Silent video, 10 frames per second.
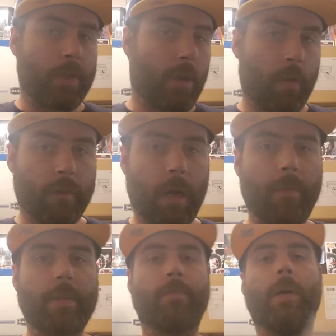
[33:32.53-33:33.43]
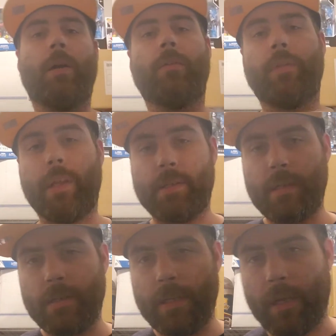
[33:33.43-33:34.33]
in all of comics. Well, this
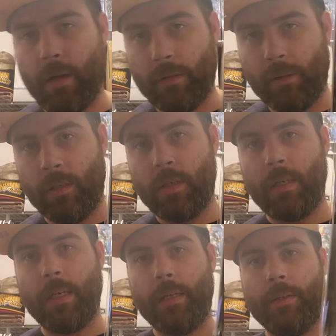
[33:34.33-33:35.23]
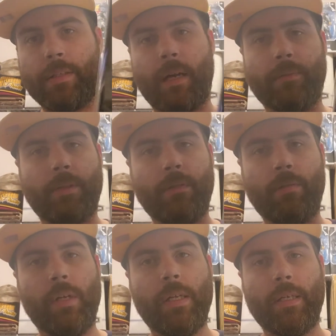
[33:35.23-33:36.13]
is the other in the top 2,
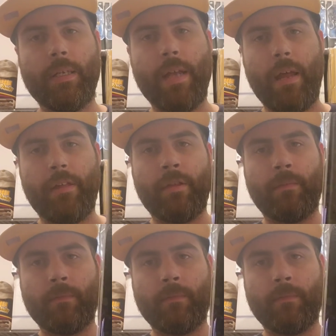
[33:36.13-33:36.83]
Death.